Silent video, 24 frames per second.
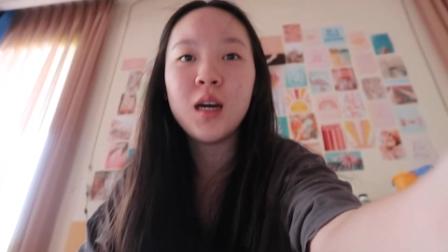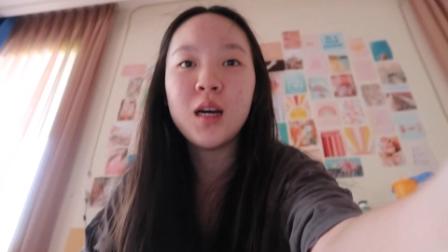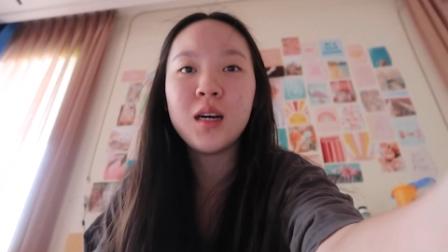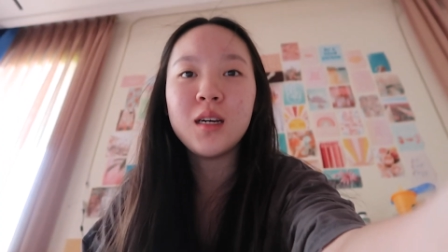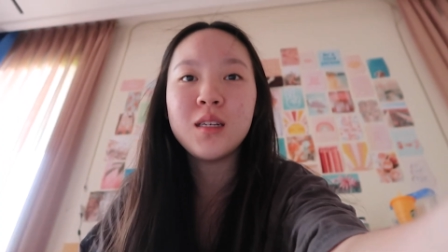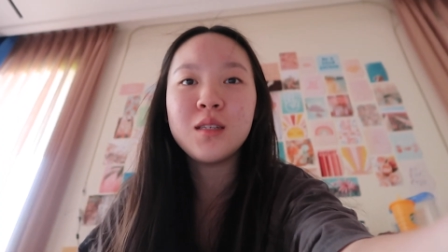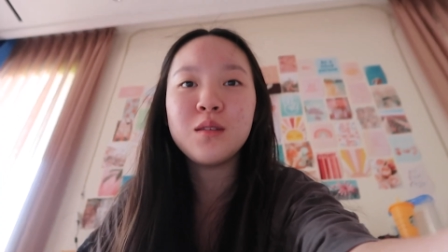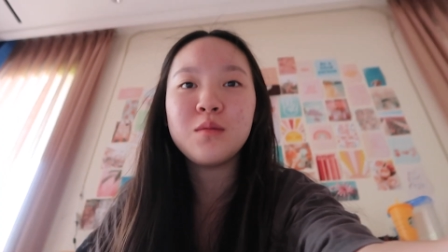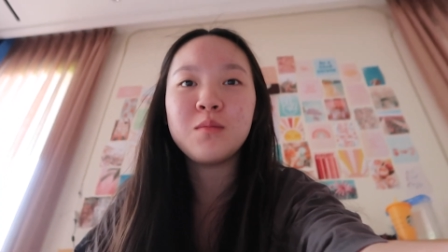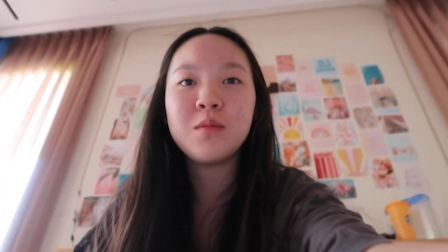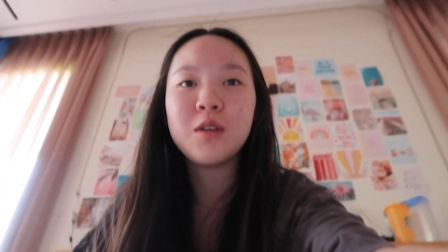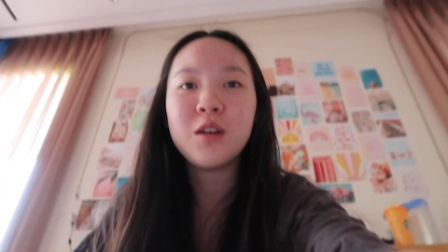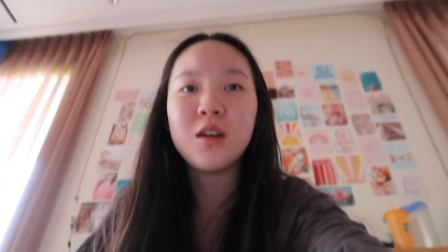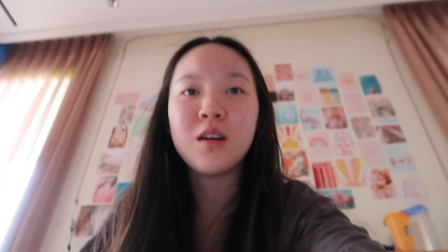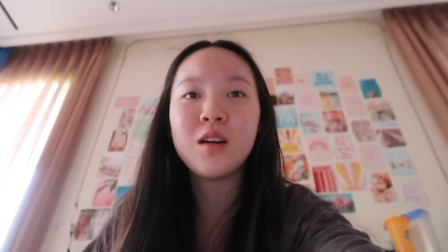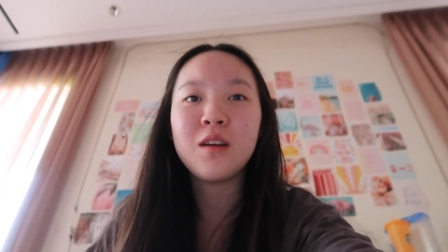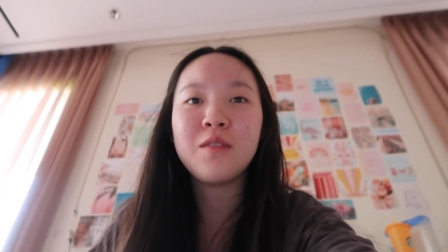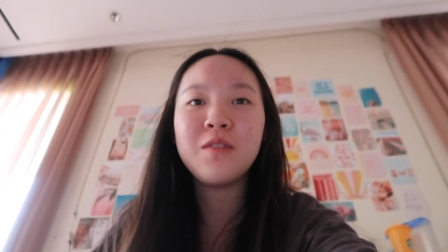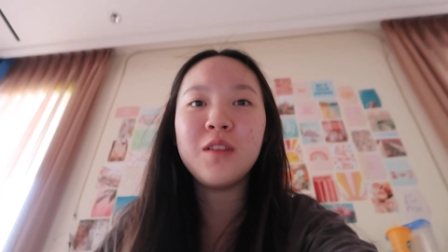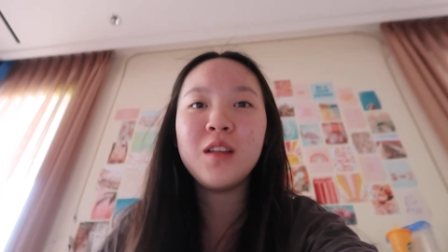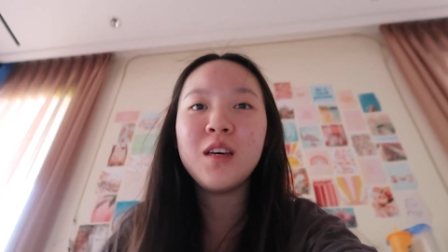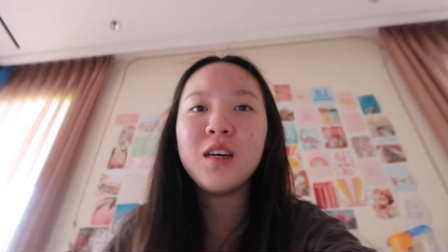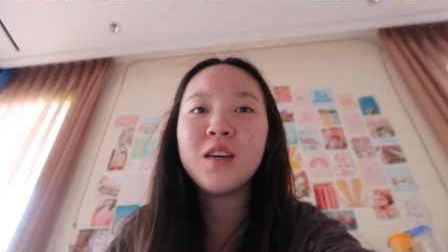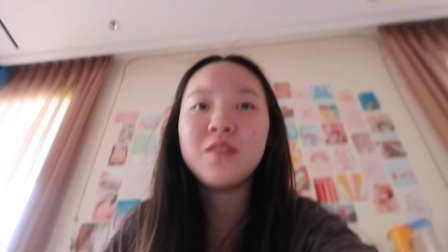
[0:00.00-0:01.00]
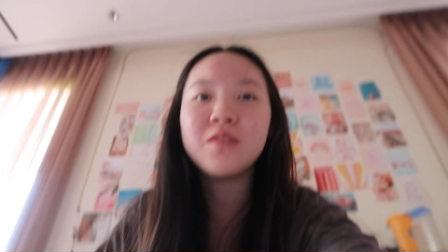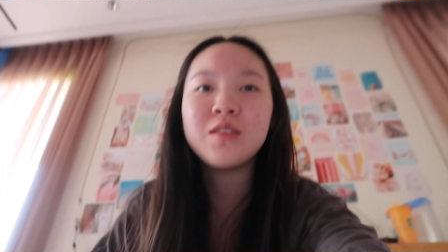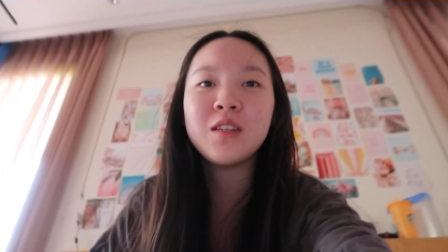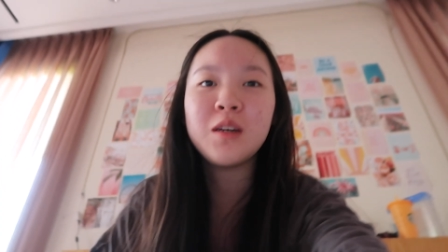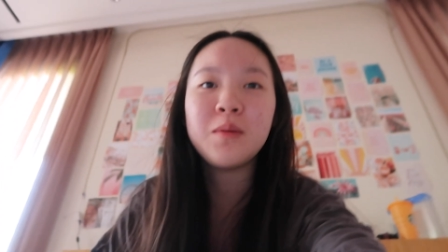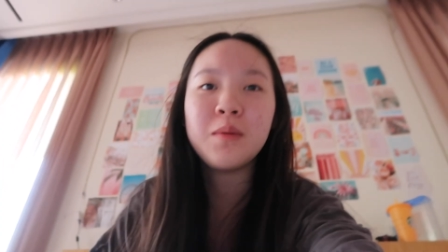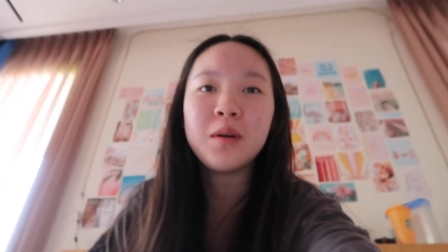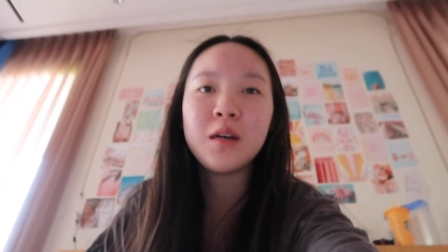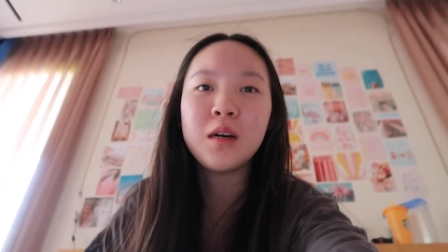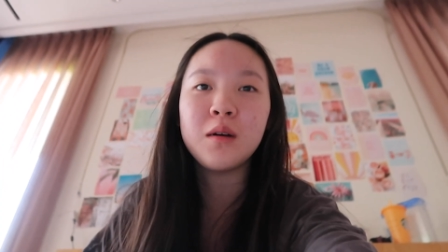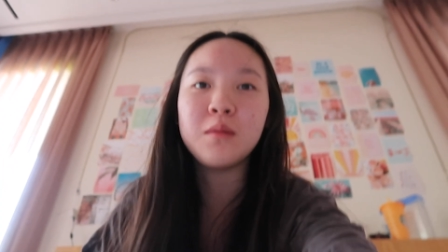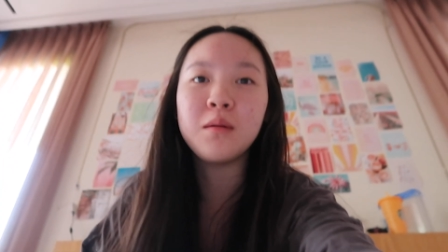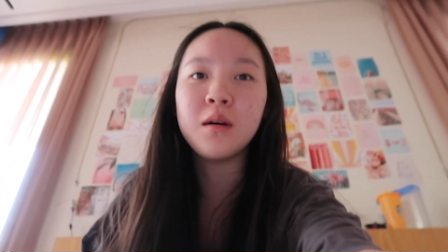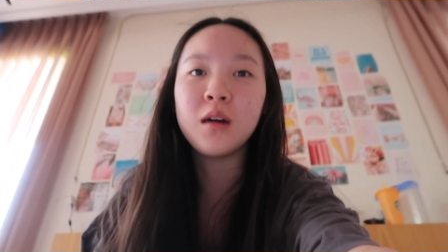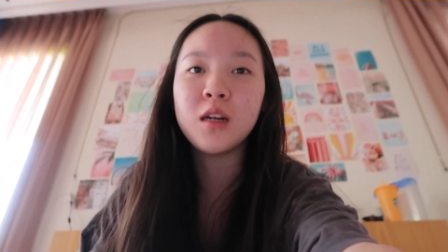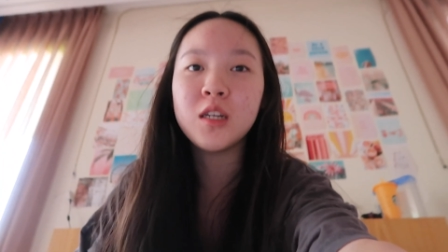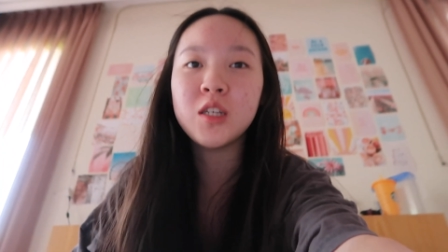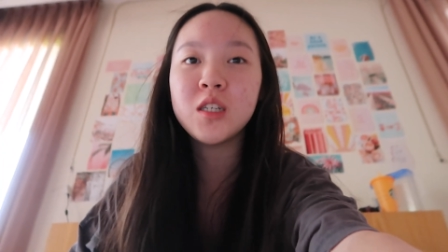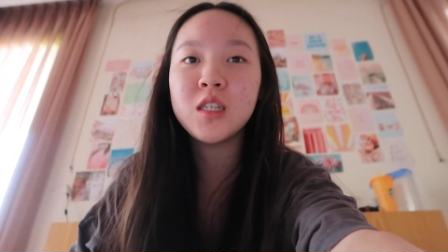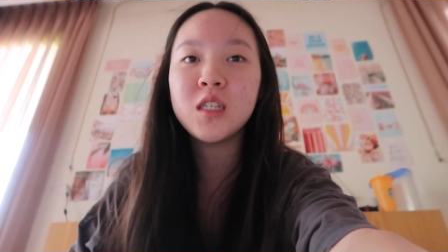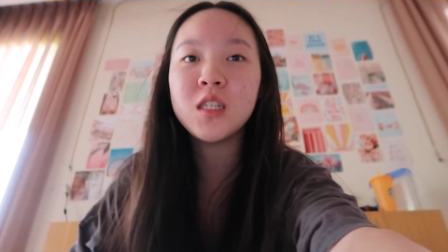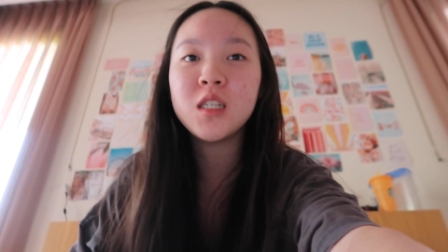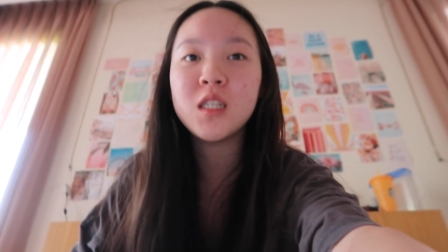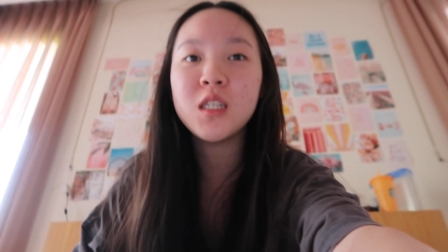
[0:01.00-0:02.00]
guys, oh my god, I feel like every time I come on
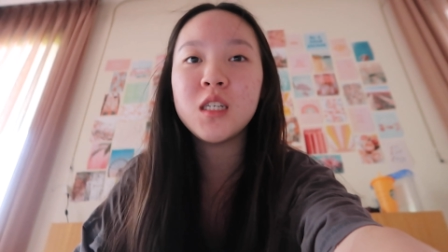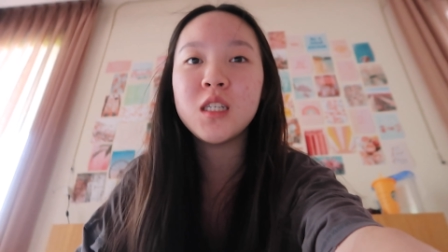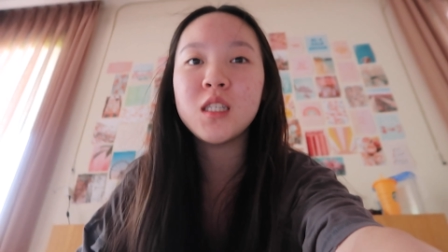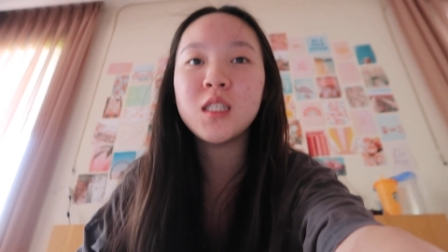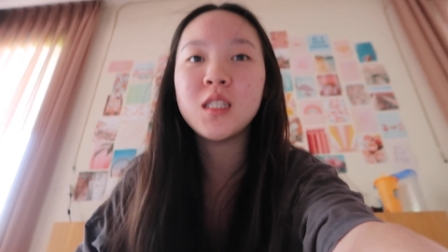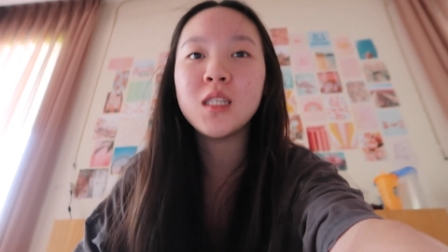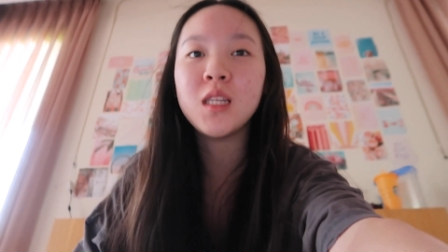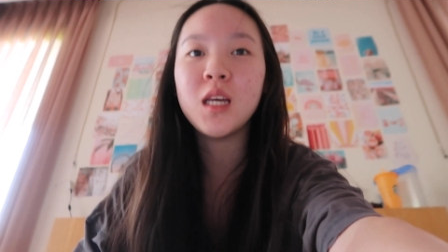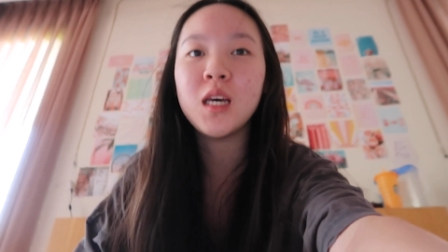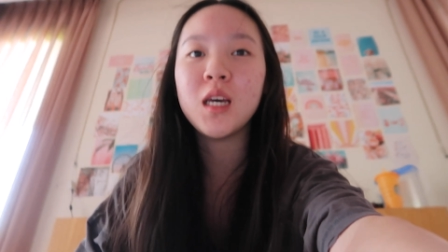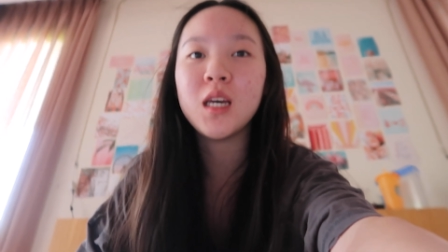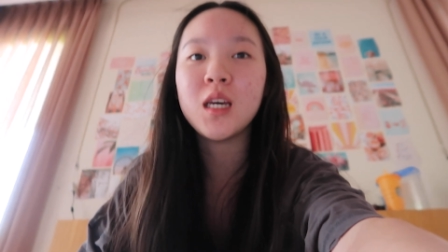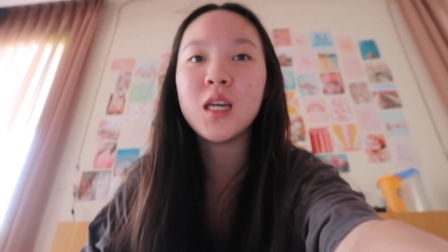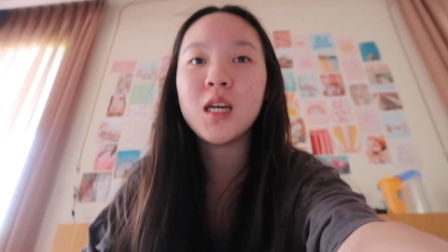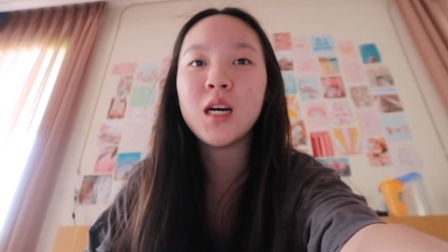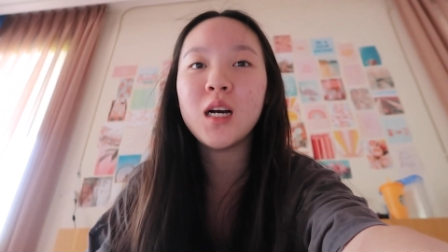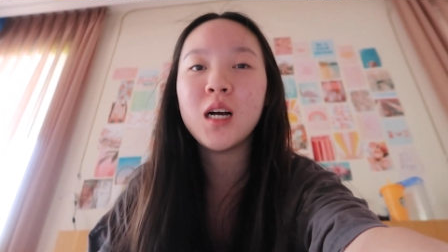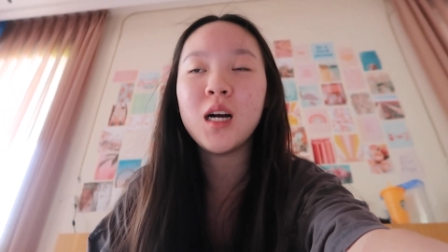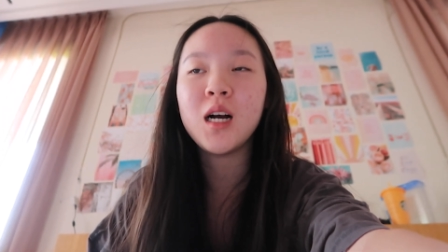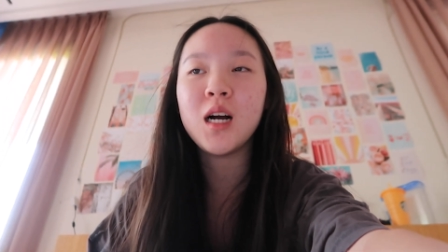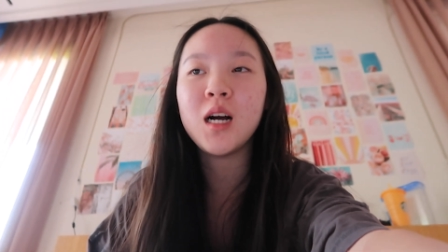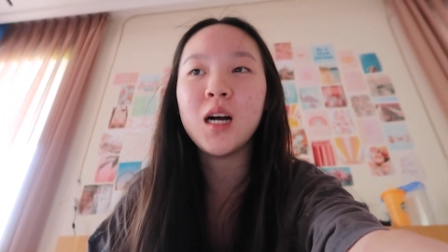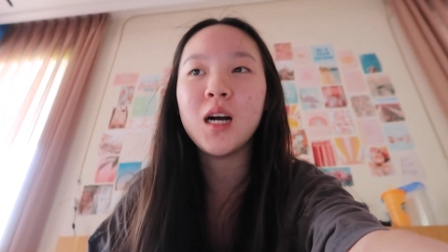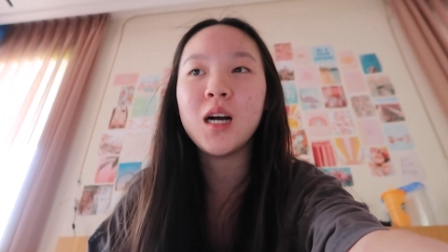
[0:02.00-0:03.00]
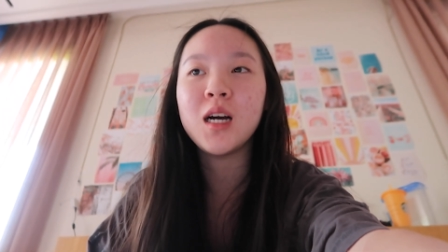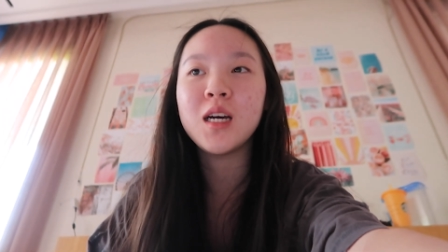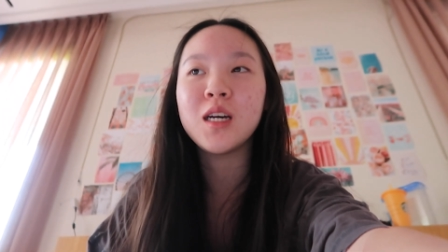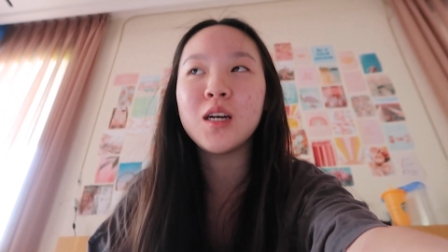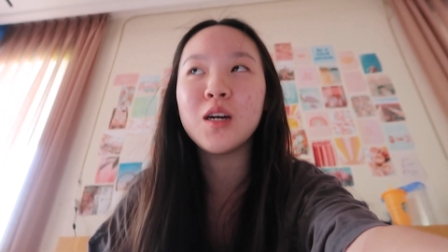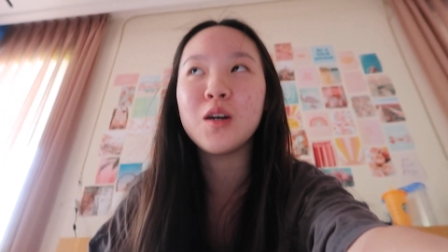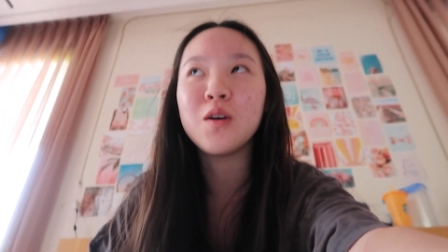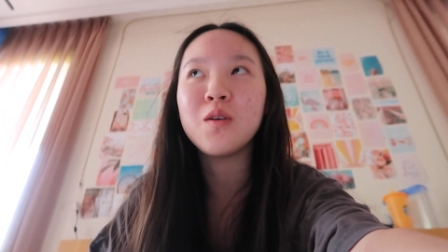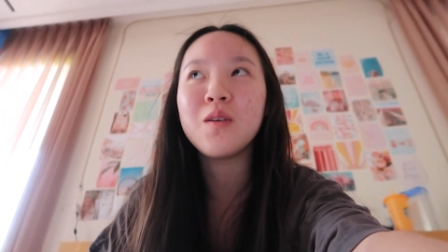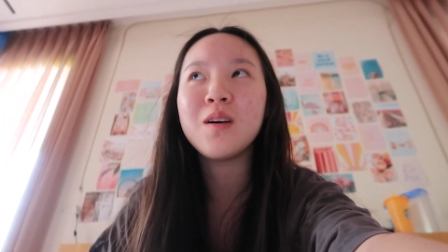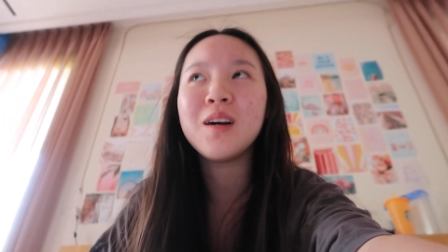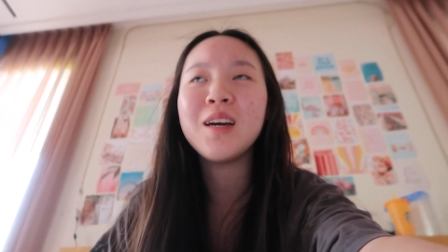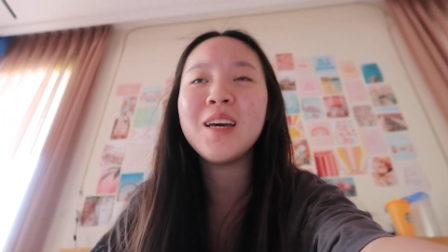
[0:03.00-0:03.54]
here, it's like I go,